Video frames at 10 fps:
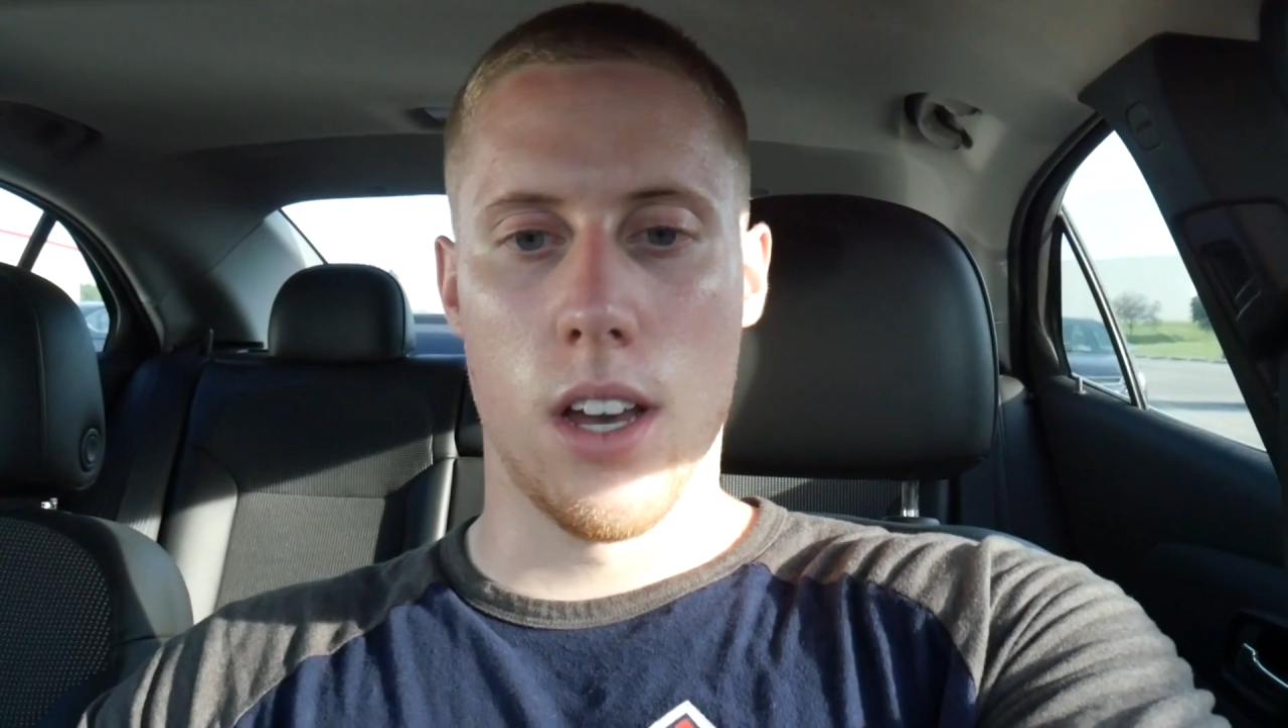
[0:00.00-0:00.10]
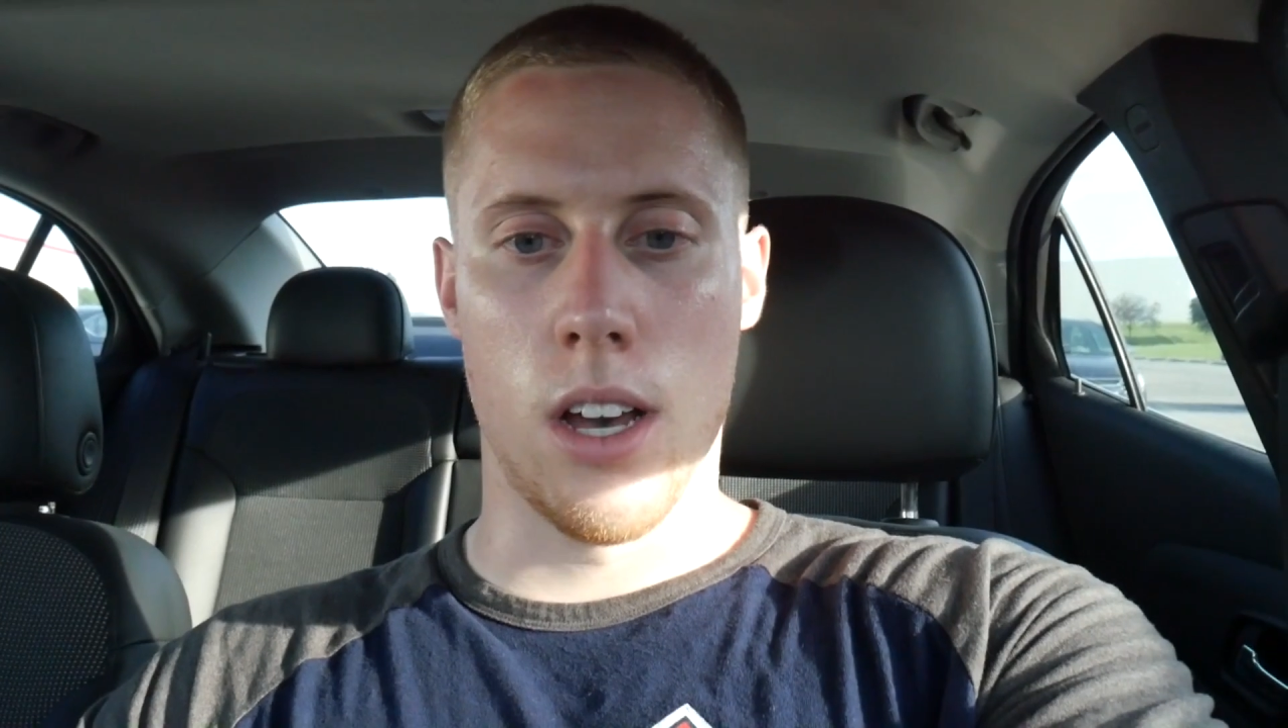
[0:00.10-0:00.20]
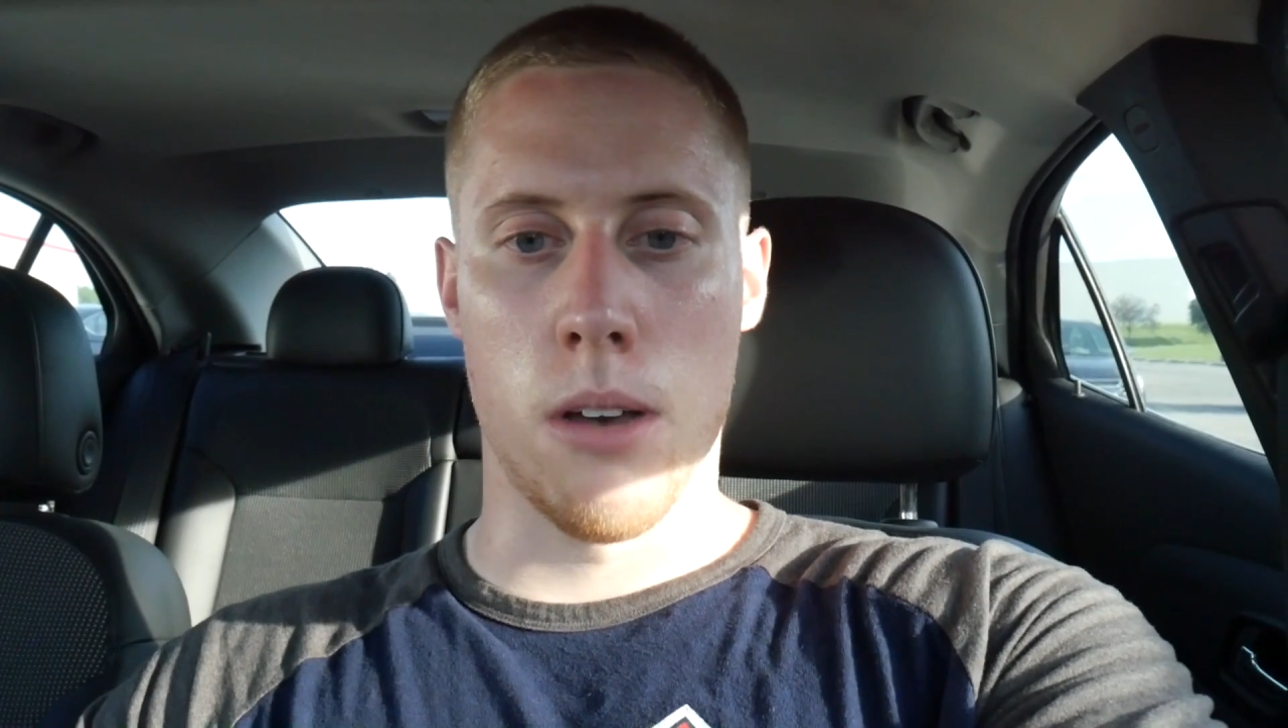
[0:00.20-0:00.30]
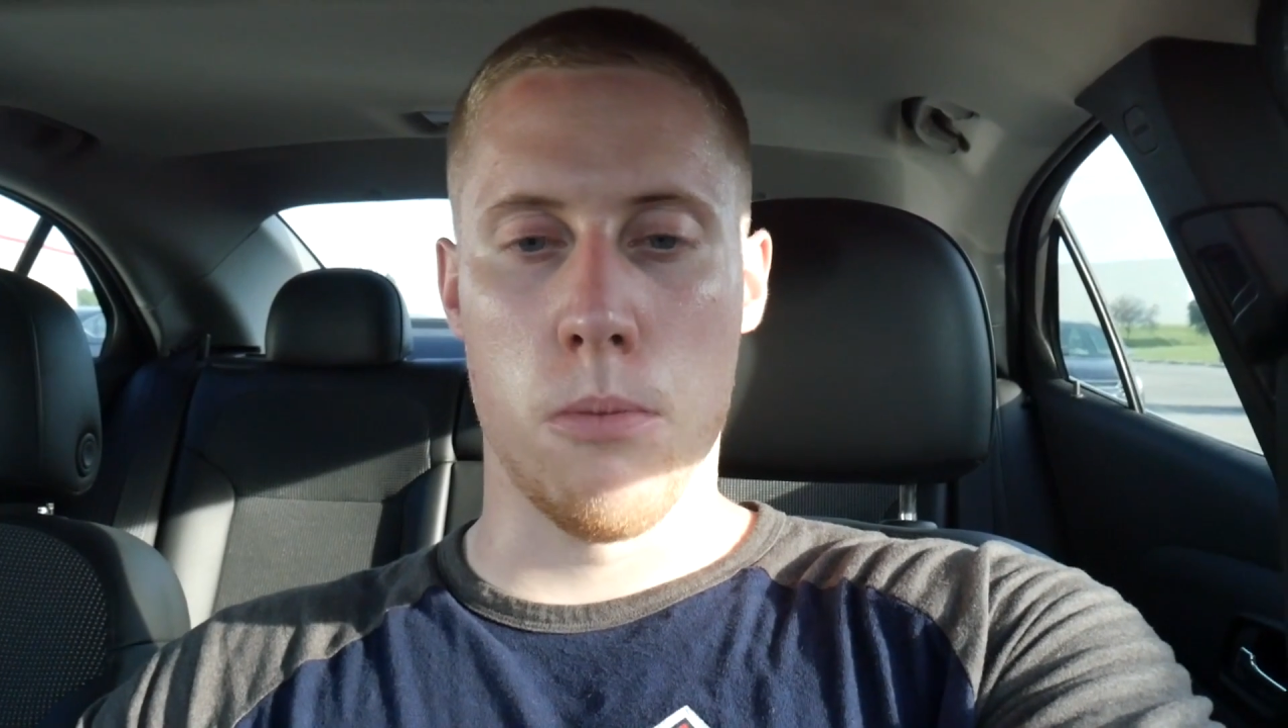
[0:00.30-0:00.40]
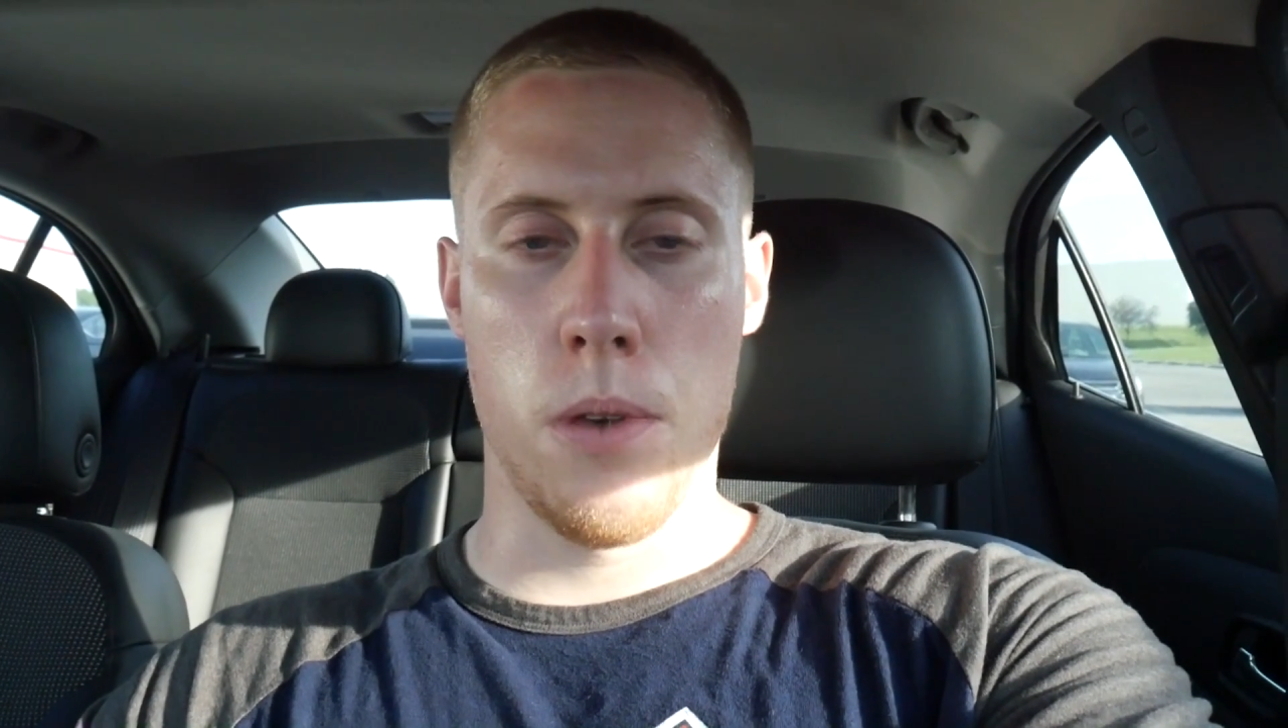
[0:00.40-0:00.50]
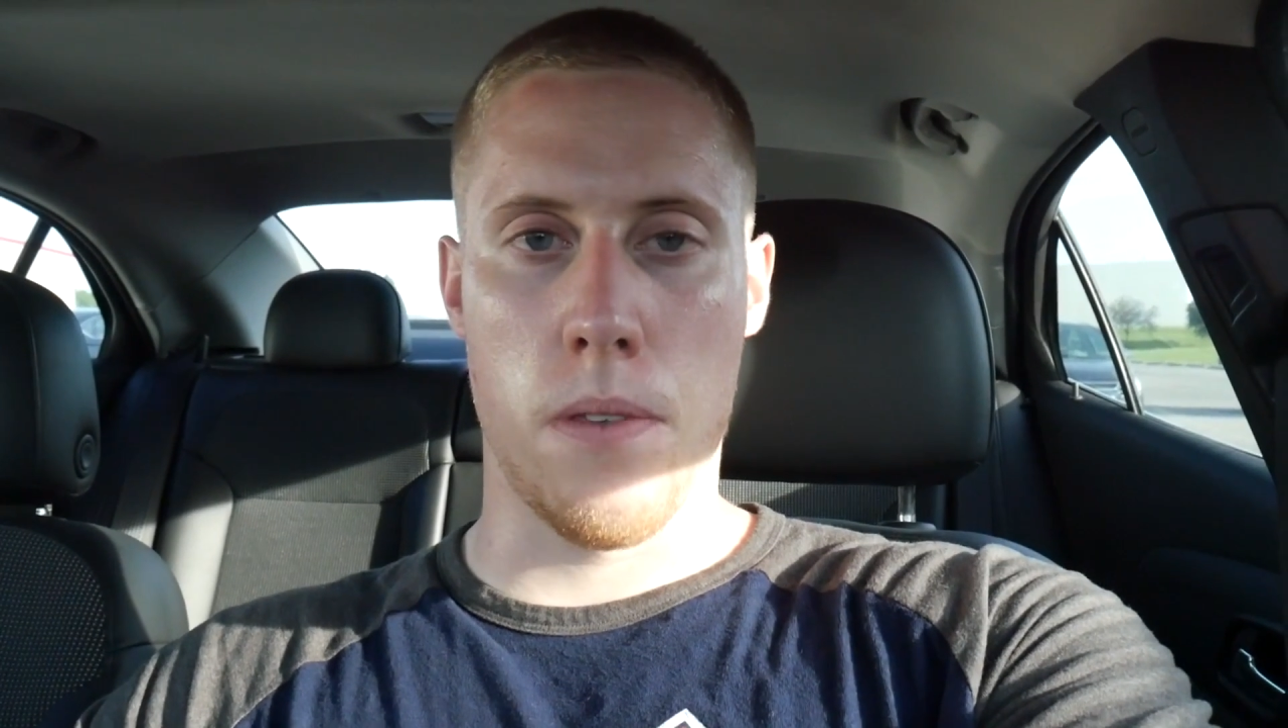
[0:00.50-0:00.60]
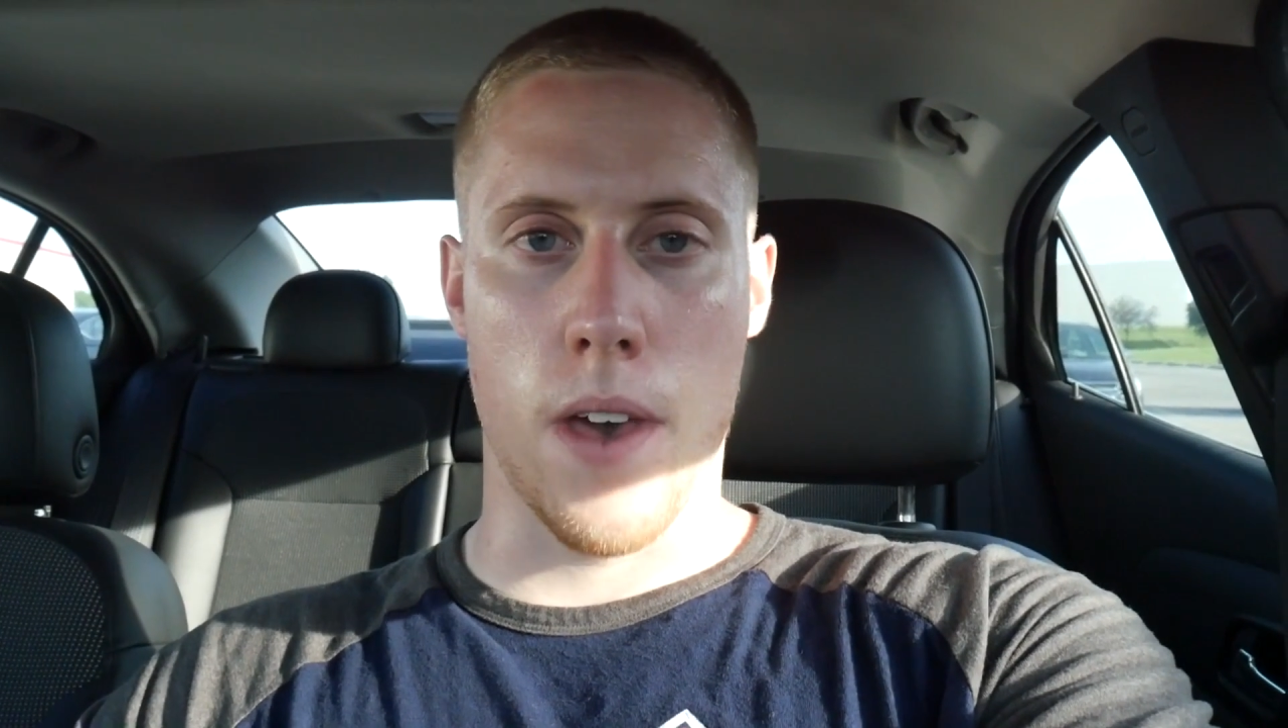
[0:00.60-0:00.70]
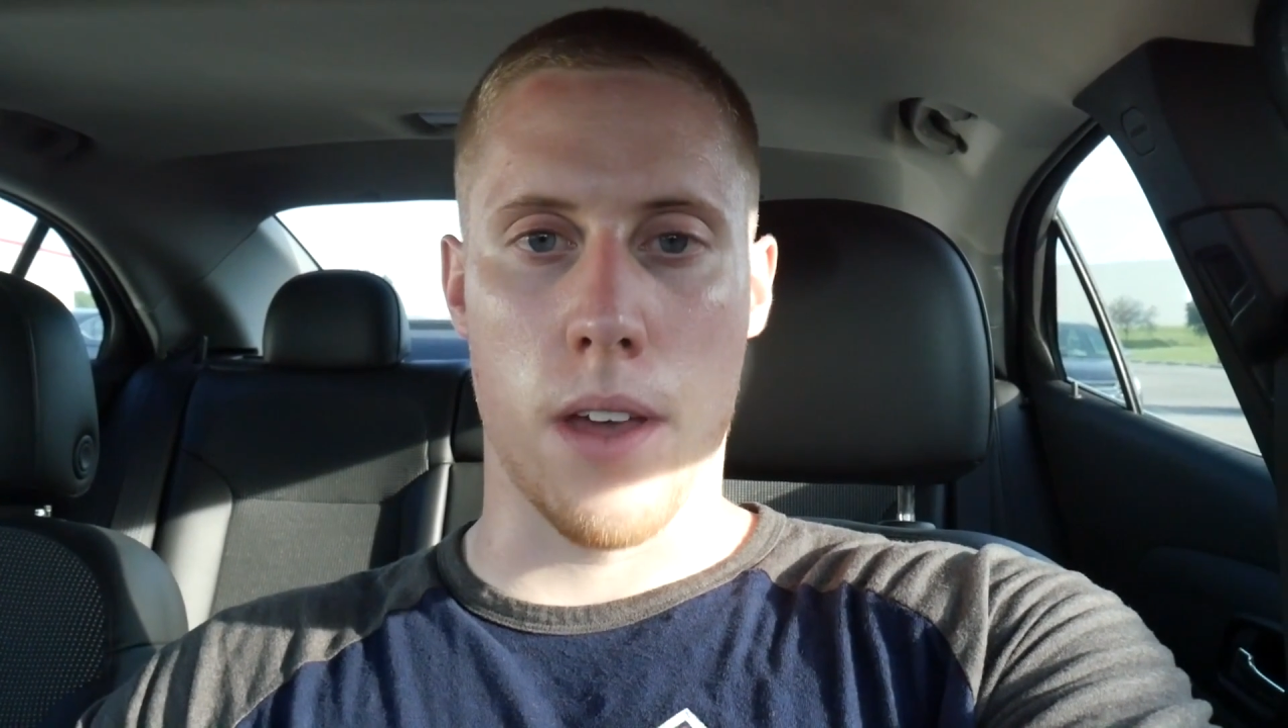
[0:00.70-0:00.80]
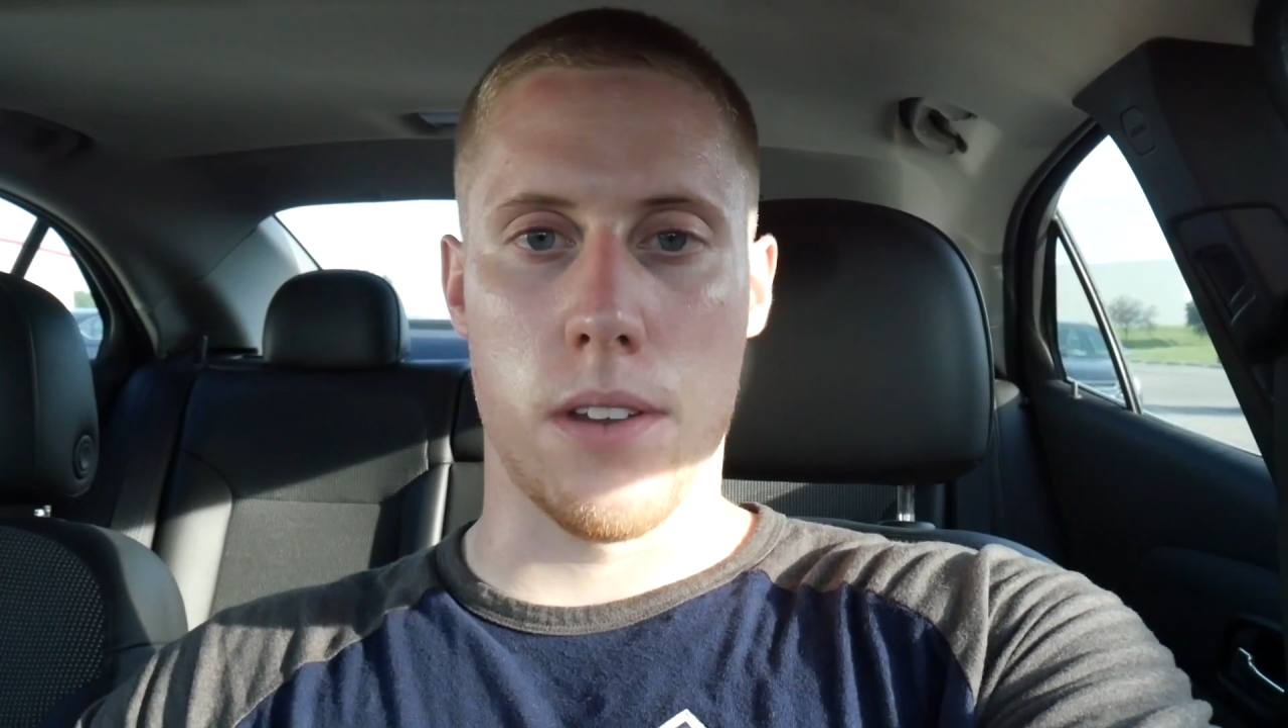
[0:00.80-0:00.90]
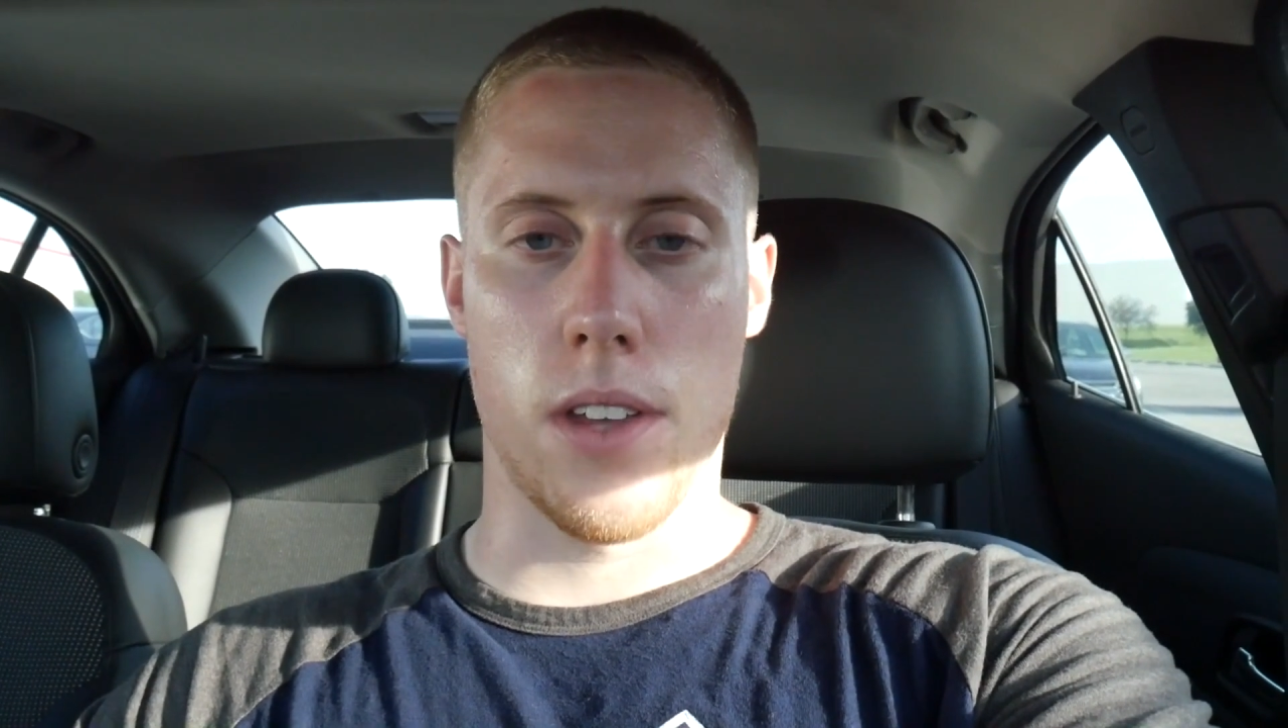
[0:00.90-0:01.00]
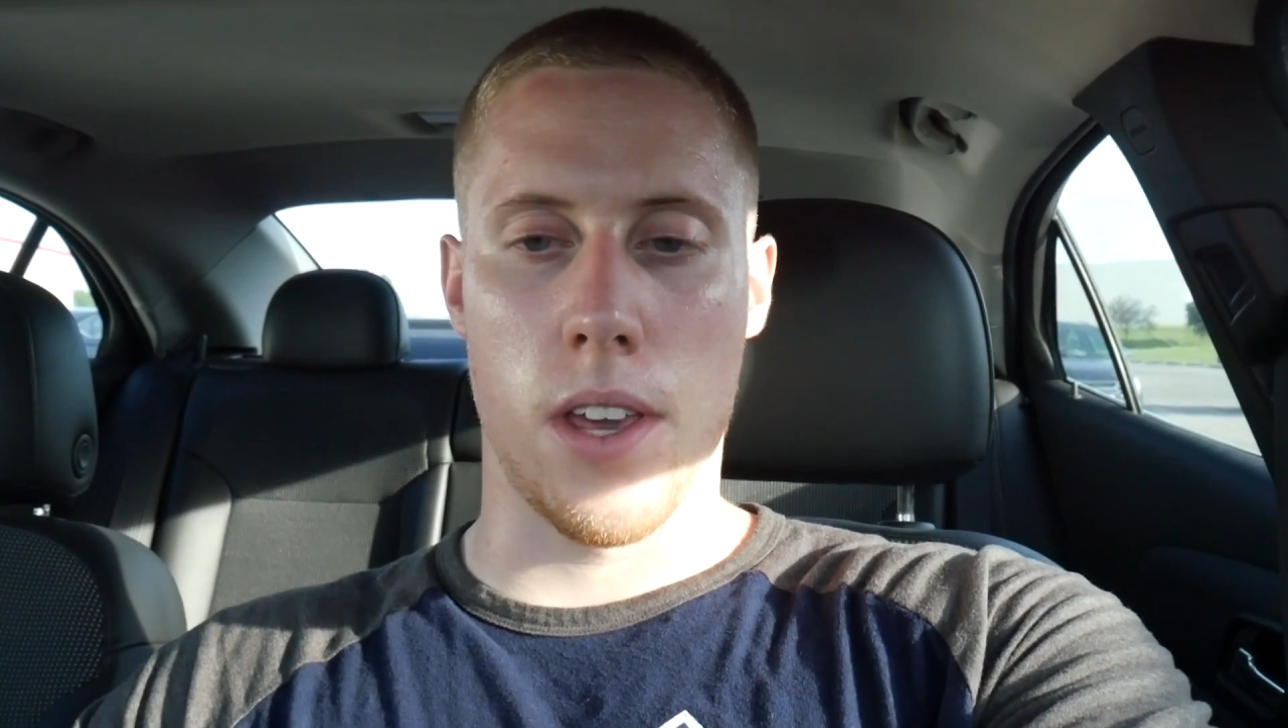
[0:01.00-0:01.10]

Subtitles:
with that,